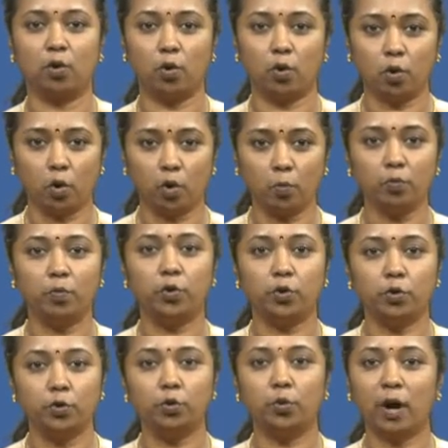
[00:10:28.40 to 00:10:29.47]
Hope
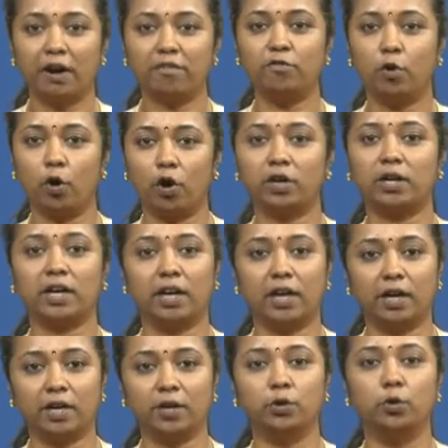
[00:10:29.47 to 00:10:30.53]
you have got a